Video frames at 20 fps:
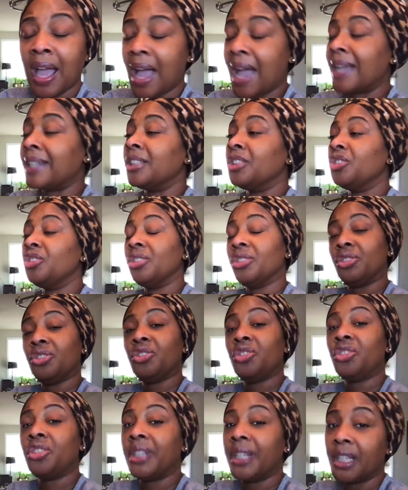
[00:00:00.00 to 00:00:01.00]
I can
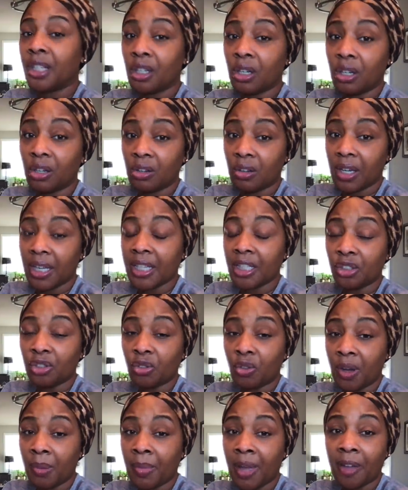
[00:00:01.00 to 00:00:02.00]
just chill and
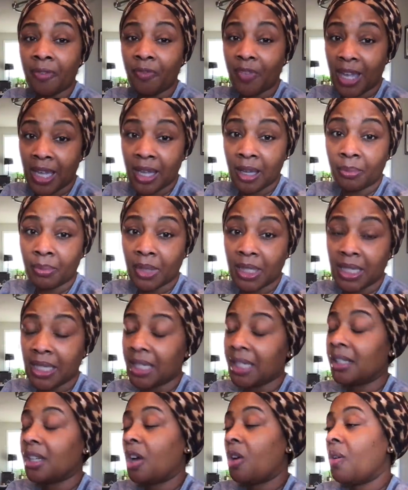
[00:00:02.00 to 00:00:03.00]
enjoy my
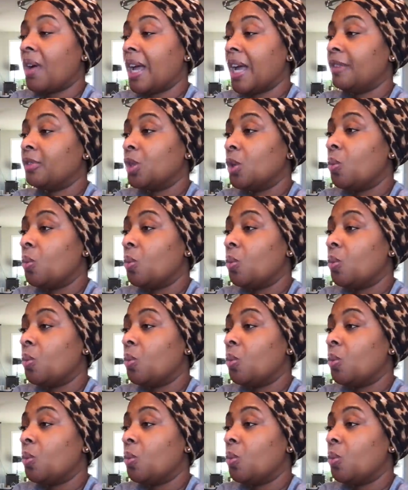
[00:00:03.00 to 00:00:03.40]
family and don't have